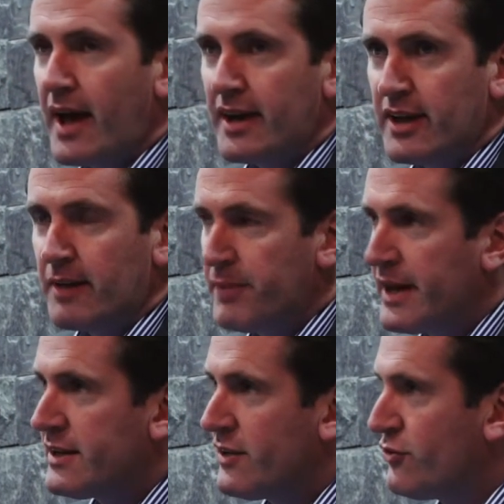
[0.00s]
a
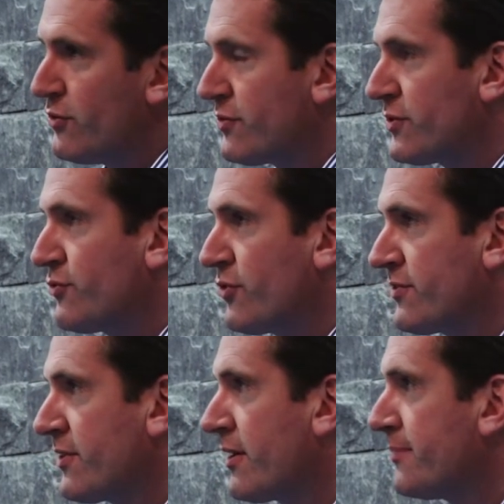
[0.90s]
big an issue as other
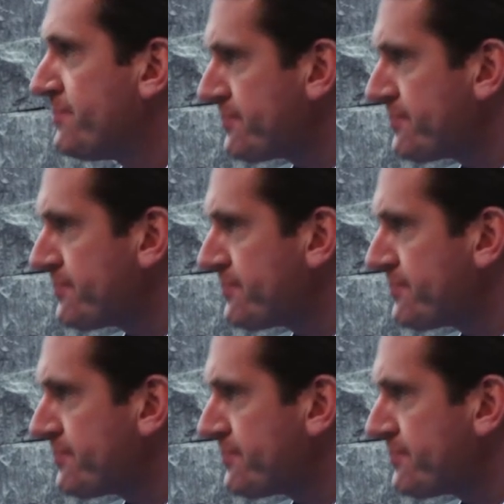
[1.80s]
drugs are.